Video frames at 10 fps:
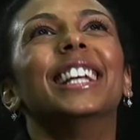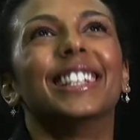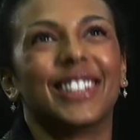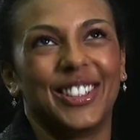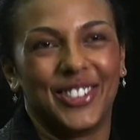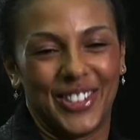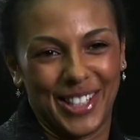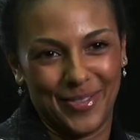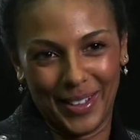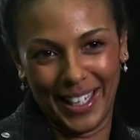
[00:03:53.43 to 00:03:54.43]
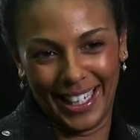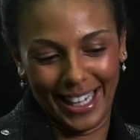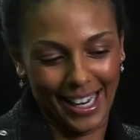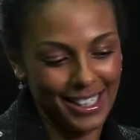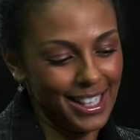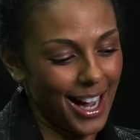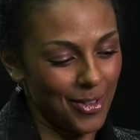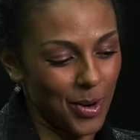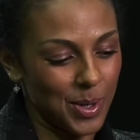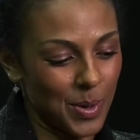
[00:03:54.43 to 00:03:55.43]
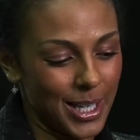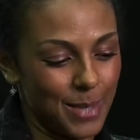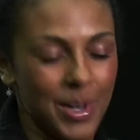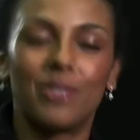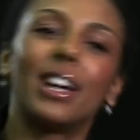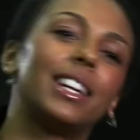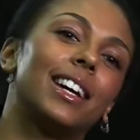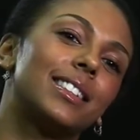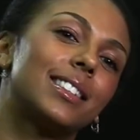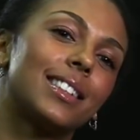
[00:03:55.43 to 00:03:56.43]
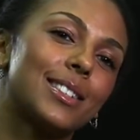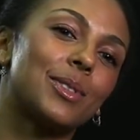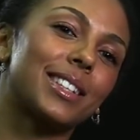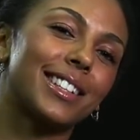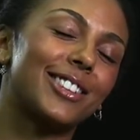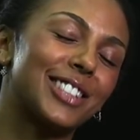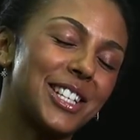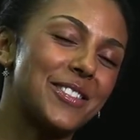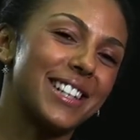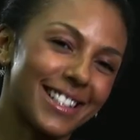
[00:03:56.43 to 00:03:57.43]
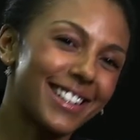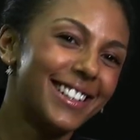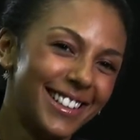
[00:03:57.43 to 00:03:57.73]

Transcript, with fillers: really looking forward to playing it. I've always wanted to be a redhead, so this works out really well.